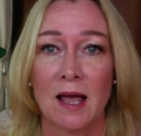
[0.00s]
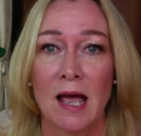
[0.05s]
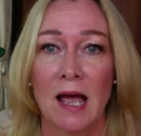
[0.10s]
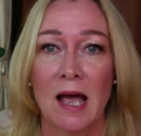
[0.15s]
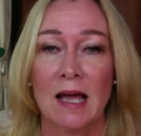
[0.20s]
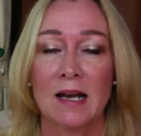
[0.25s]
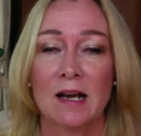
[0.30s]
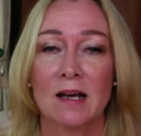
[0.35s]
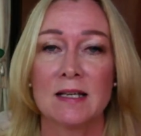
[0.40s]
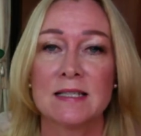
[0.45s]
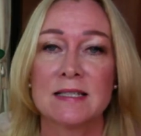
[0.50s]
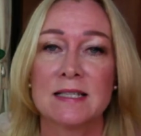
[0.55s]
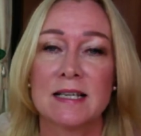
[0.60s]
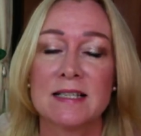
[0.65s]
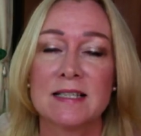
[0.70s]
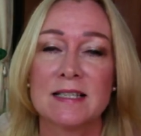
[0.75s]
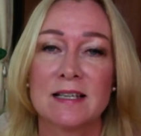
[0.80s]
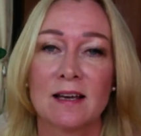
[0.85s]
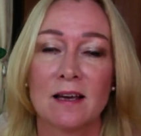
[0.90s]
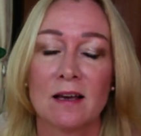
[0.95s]
And I said
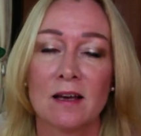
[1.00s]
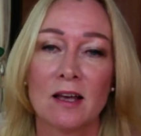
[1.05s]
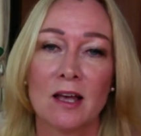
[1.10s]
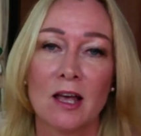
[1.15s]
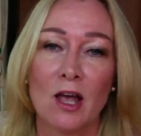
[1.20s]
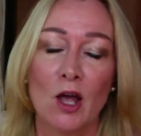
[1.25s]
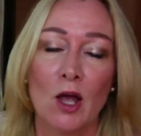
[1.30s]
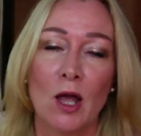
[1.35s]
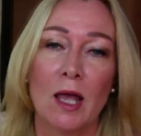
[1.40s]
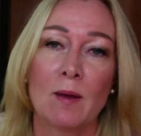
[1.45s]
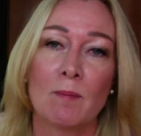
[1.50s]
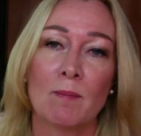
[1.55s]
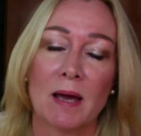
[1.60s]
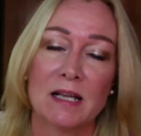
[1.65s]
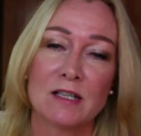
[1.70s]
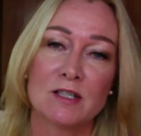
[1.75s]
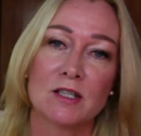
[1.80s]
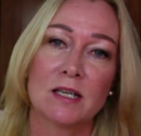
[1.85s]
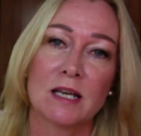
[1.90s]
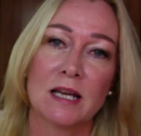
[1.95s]
to her, imagine